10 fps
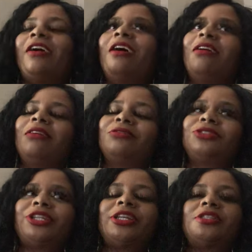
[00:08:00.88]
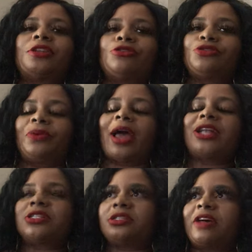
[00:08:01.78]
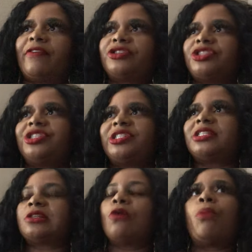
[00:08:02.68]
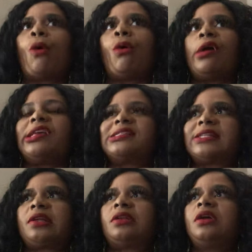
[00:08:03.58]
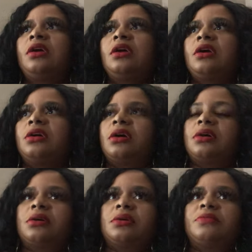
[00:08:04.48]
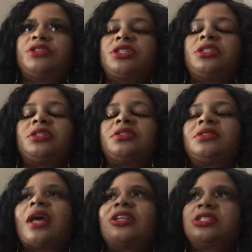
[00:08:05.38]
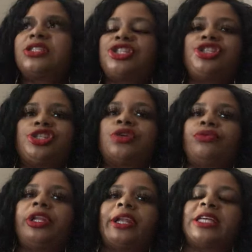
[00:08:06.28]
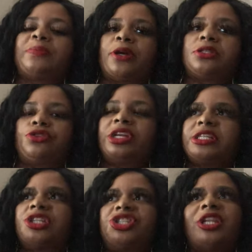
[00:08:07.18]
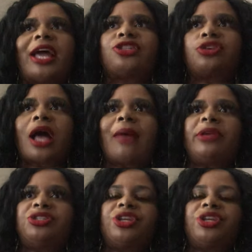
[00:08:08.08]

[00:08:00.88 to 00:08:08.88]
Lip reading: Oh, she is so sweet. I just love her. She's just so poised and she's just a really nice person. You can tell she likes your comments.